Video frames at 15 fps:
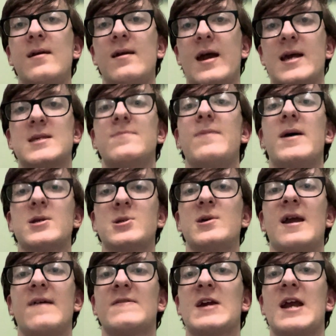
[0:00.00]
especially
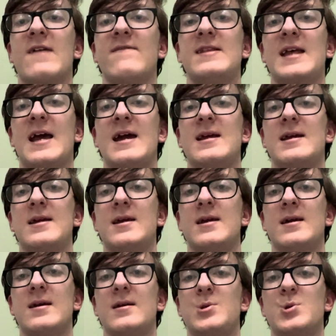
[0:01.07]
after having that
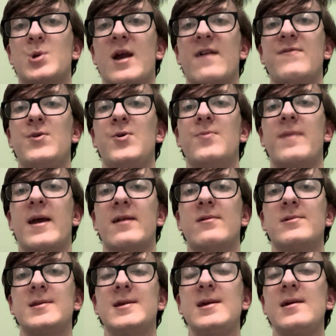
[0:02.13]
drive-through
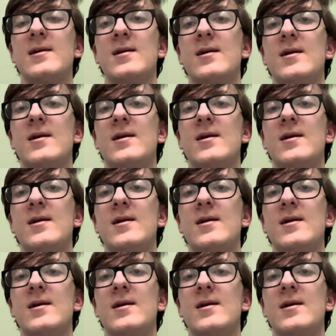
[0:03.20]
penalty.